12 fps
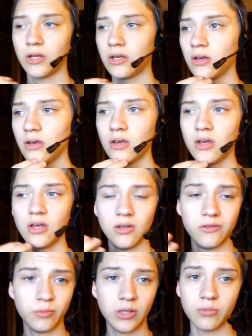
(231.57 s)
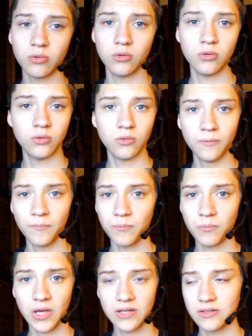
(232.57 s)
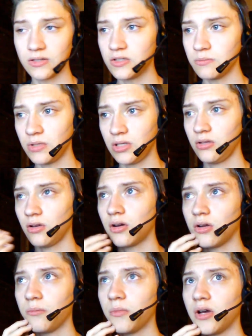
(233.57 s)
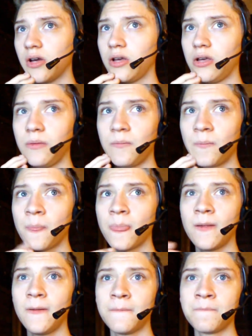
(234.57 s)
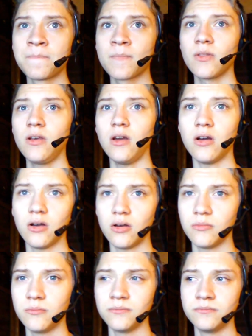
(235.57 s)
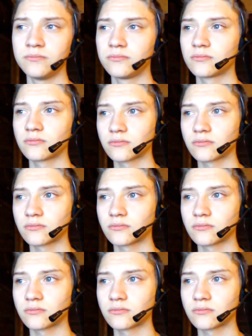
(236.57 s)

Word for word: Like, if people message me on my, um,